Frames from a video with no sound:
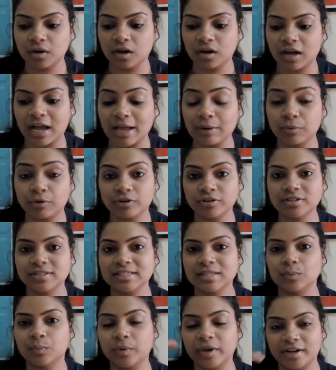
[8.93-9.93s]
Uh, I wanted to
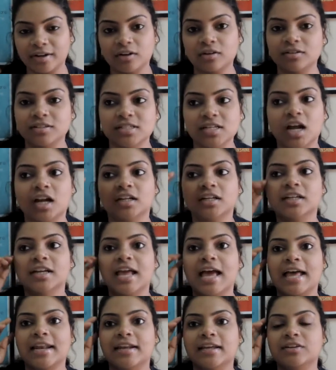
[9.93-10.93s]
see where it all started
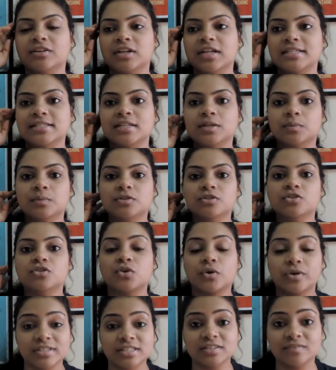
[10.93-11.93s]
and I realized that it was
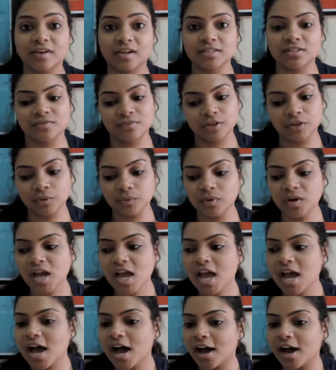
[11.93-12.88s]
Troye Sivan's video.